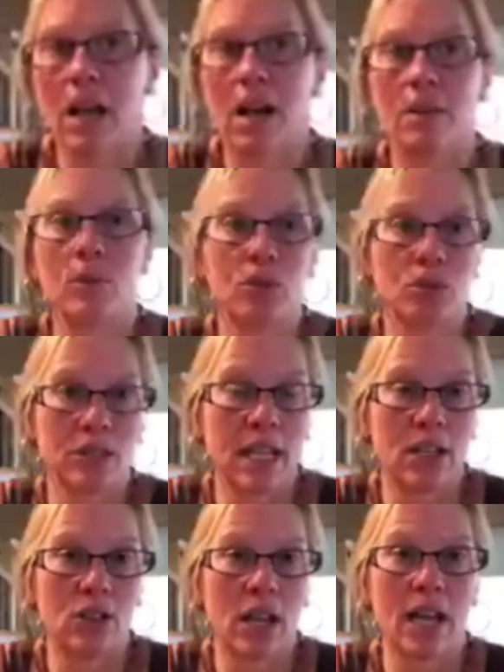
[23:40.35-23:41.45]
Um, Azure
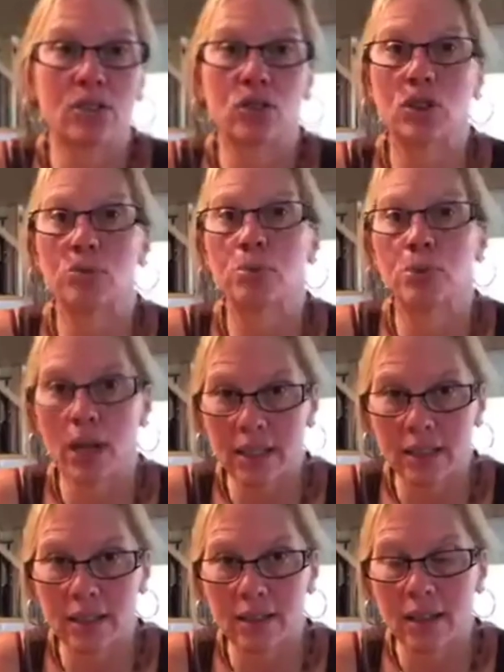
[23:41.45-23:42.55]
Standard has good
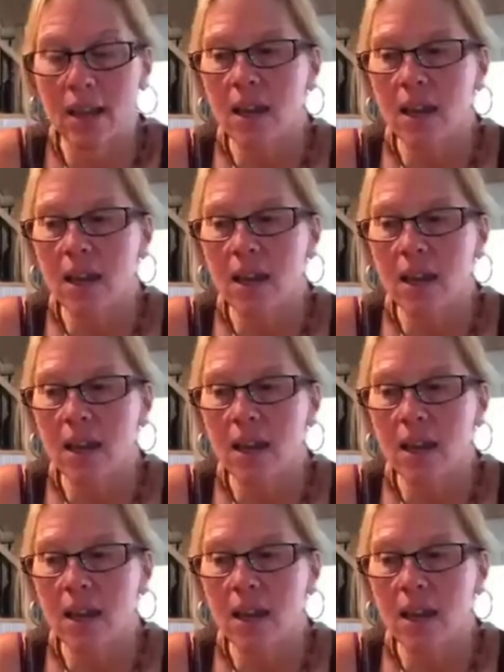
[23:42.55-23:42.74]
prices.